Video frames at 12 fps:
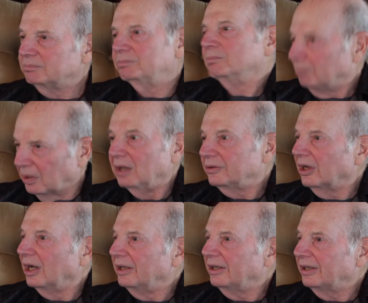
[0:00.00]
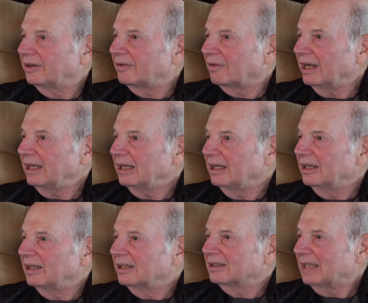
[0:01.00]
Done. But Done. Right?
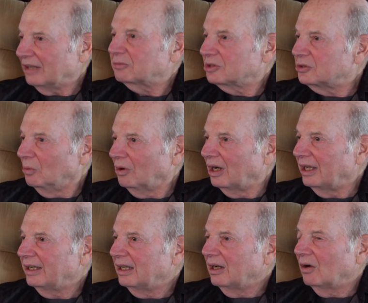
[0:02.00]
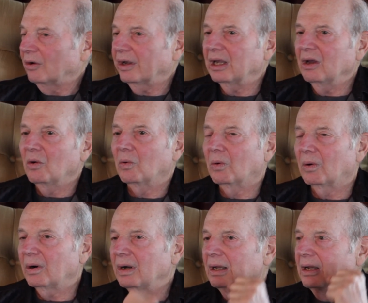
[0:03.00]
That's what you want. Right. Okay.
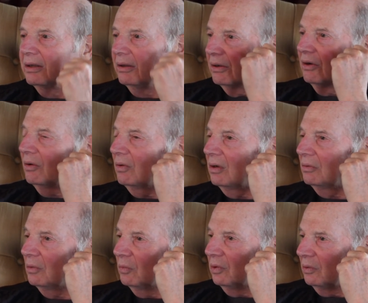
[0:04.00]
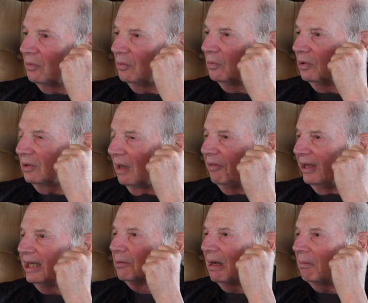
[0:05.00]
Or you know, we're, we're, I'm
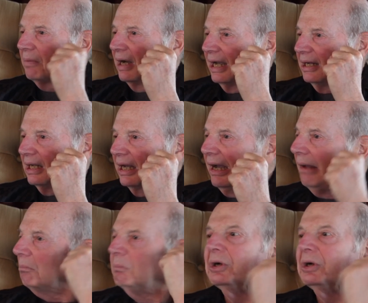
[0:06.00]
thinking about buying a yacht.